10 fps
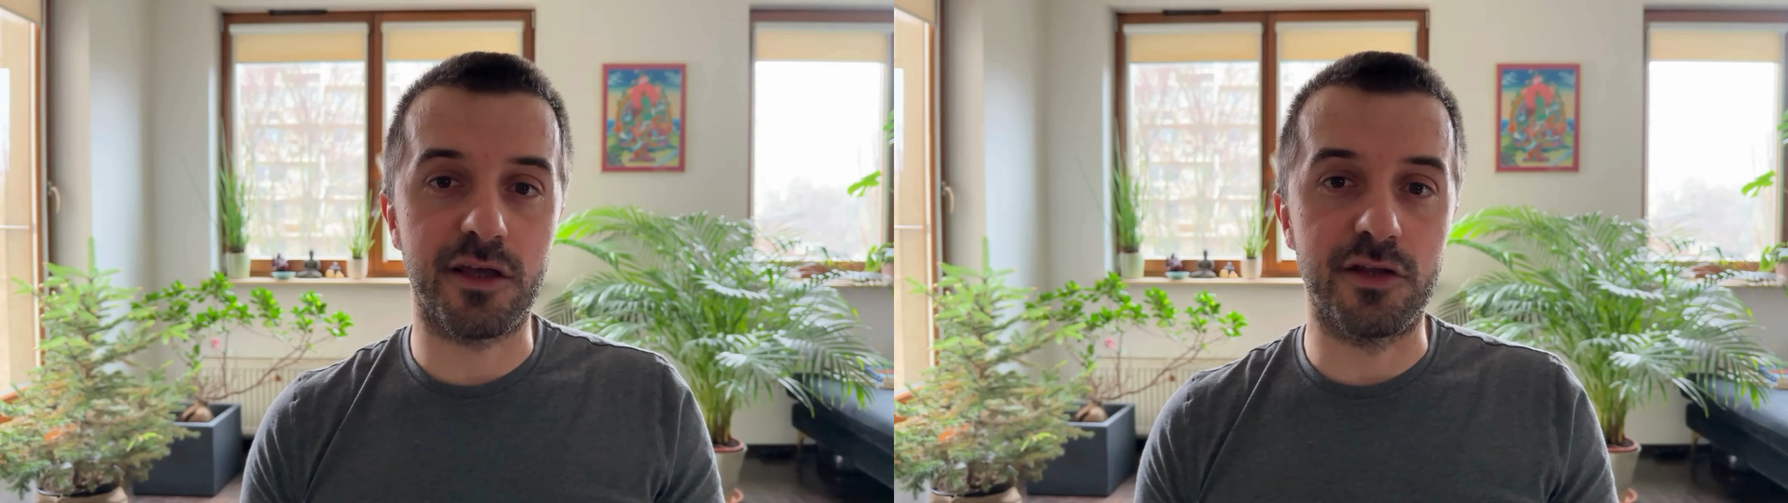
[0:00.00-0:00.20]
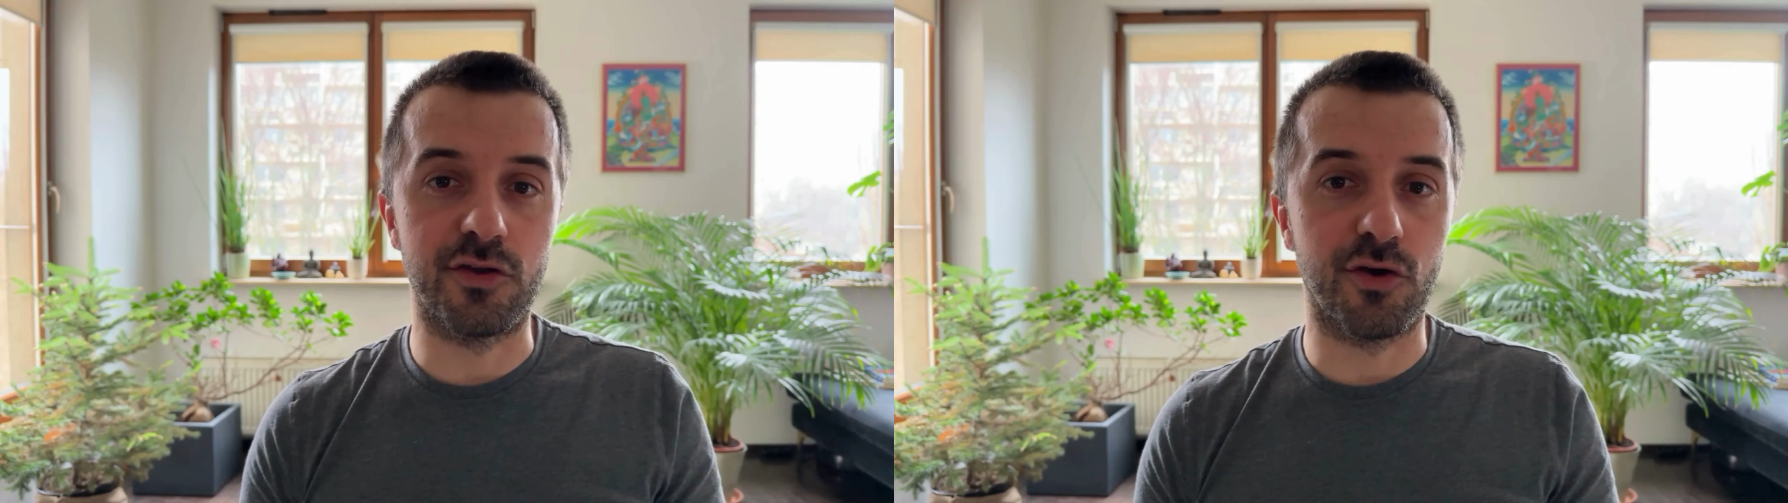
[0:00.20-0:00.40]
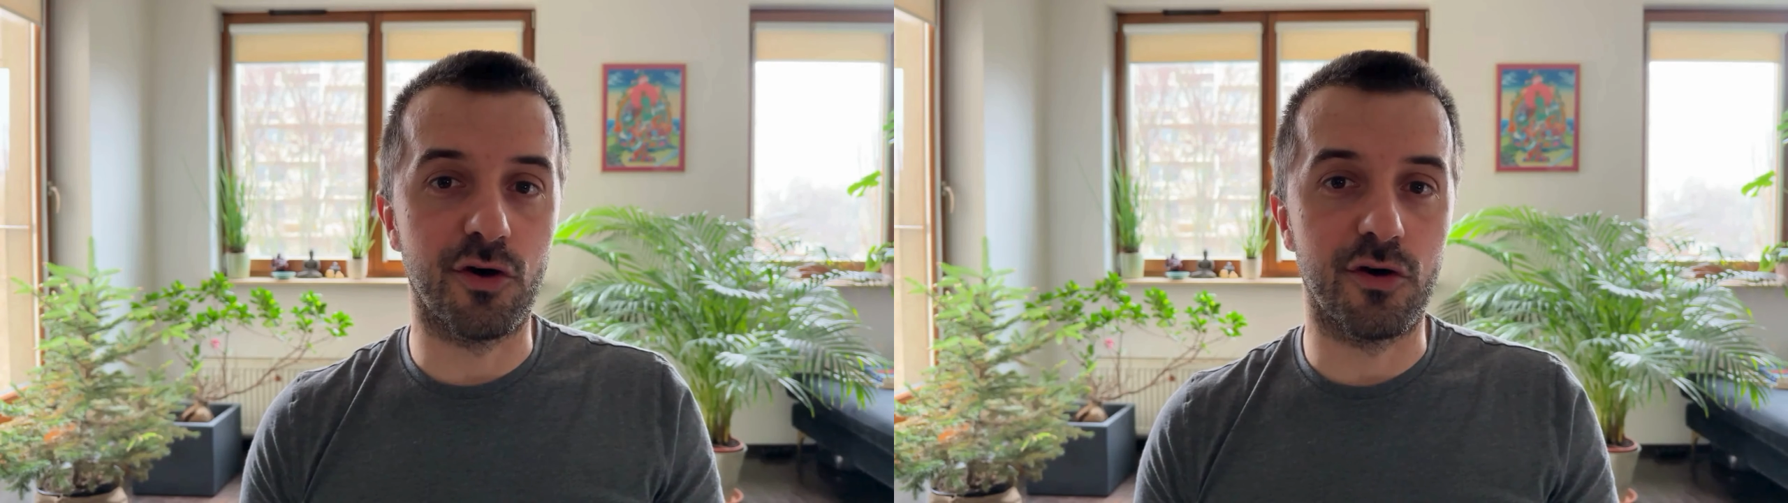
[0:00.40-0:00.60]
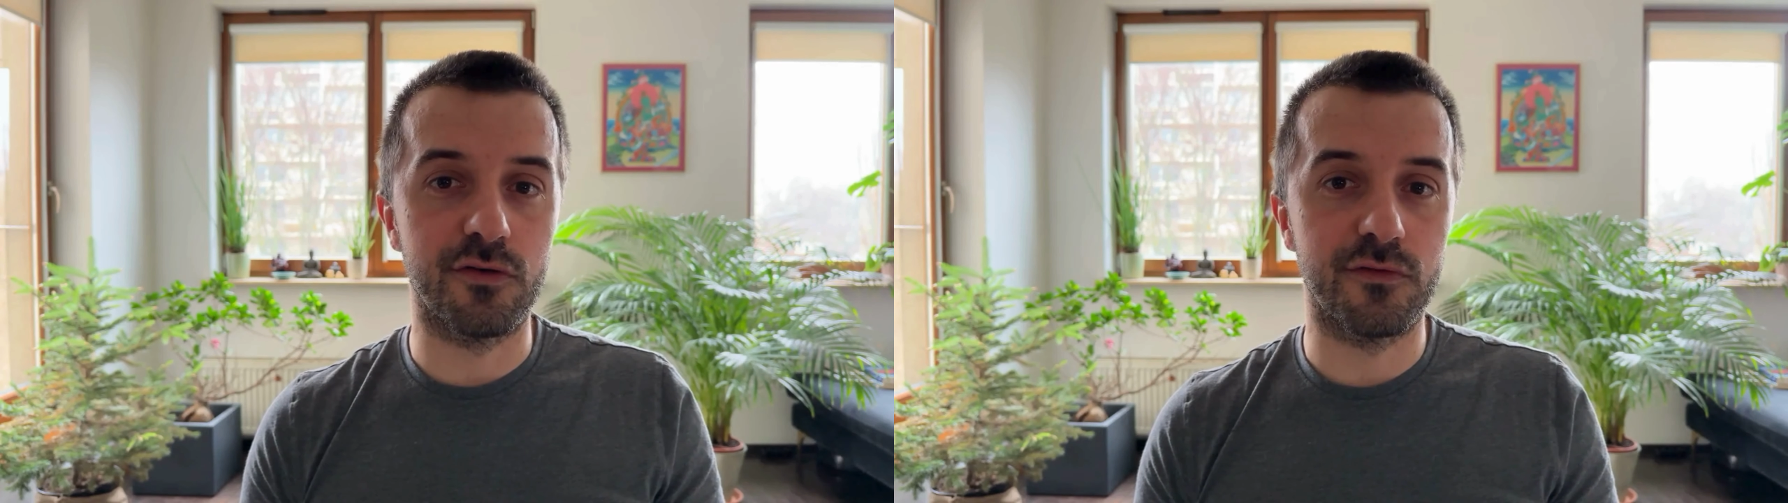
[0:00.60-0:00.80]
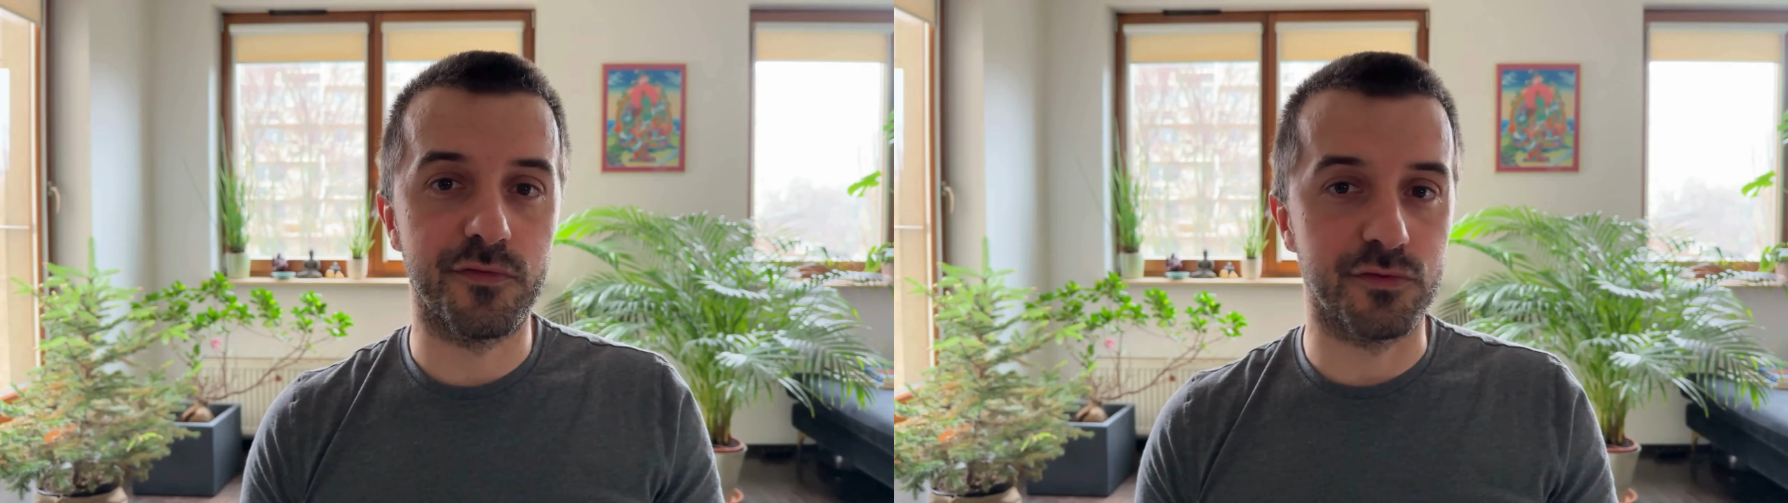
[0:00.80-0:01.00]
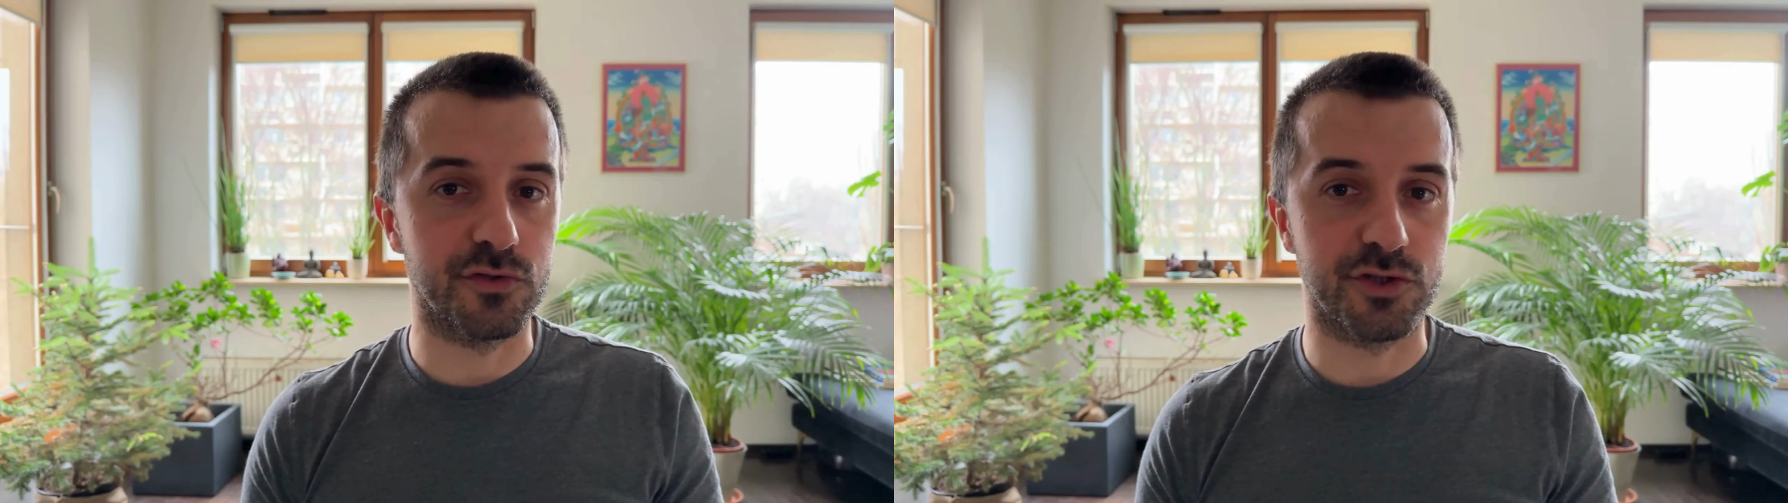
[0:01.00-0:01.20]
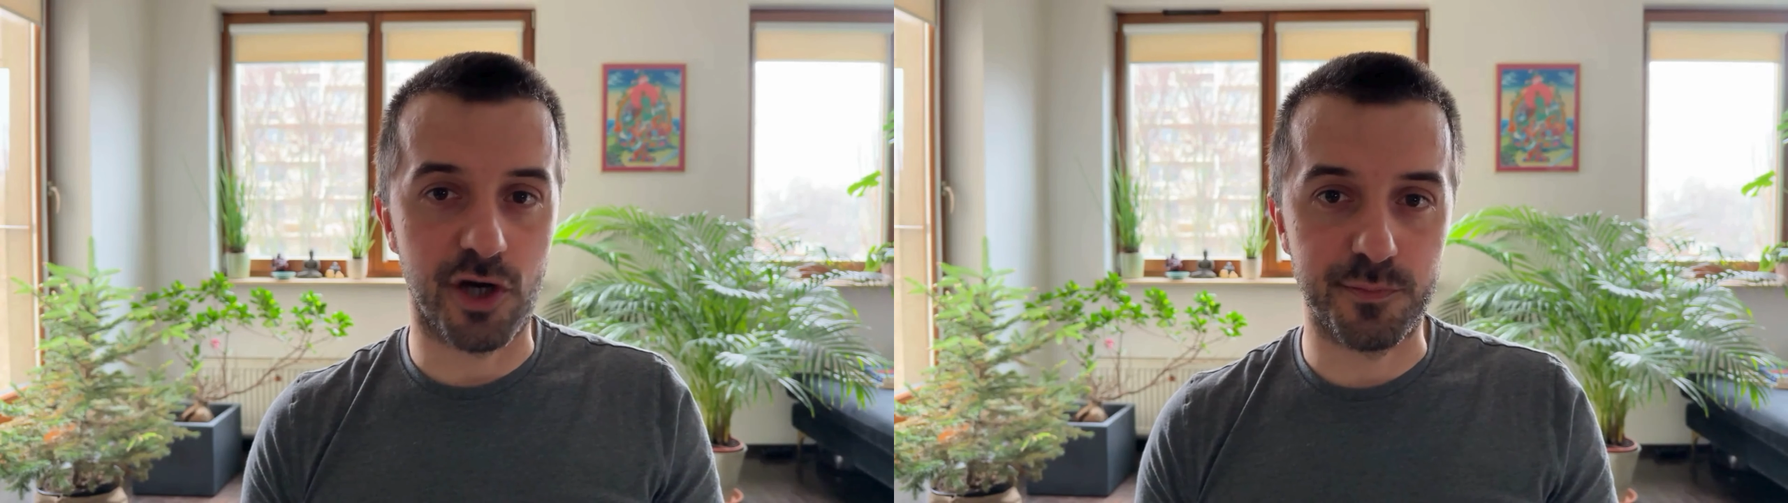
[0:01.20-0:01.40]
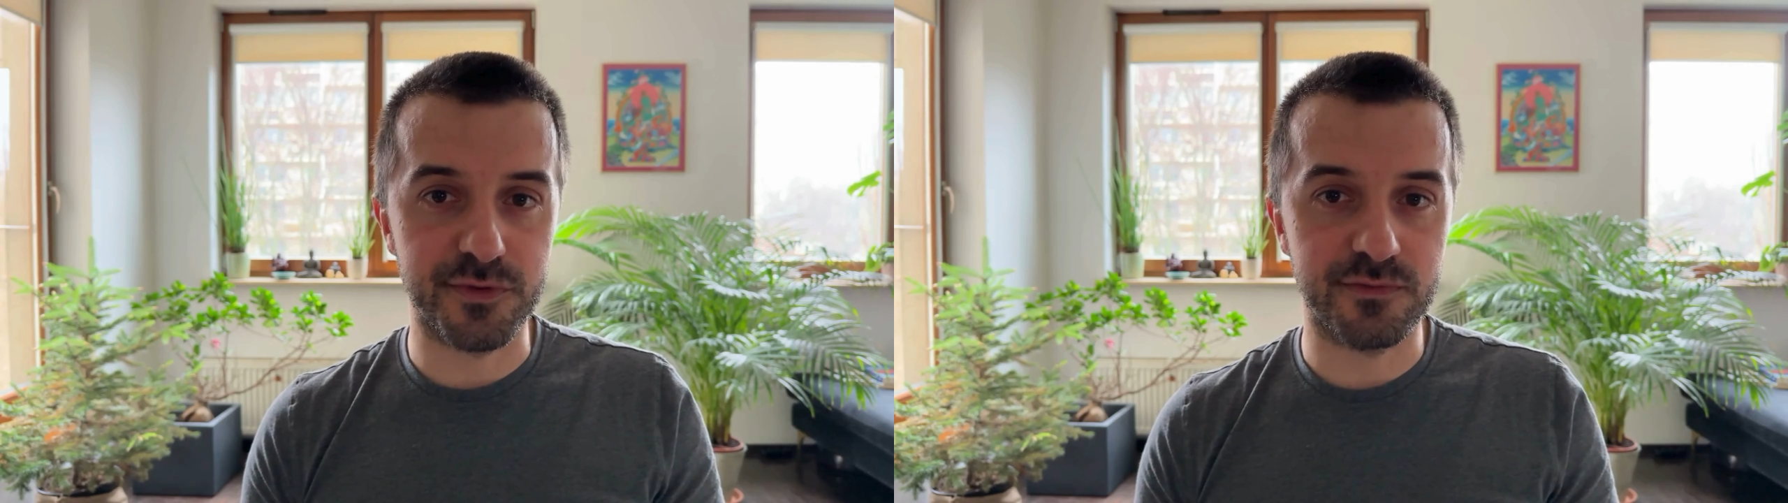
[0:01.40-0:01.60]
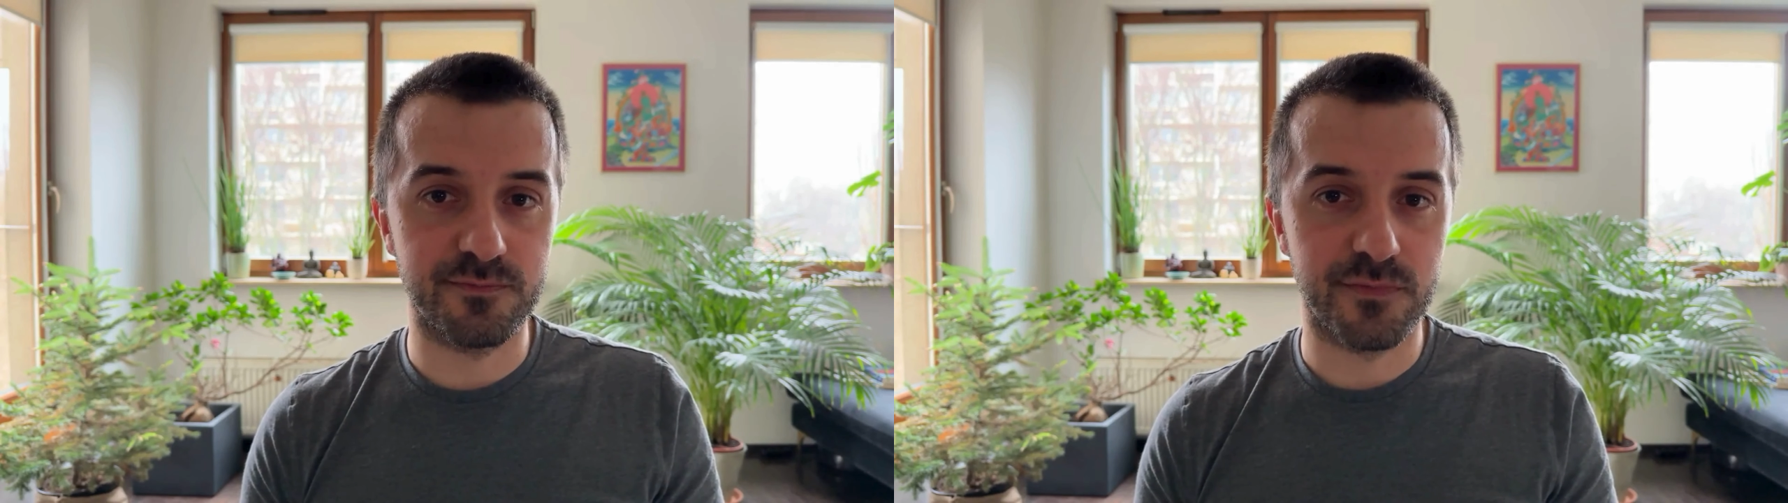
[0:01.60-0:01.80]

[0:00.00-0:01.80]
in your future jobs.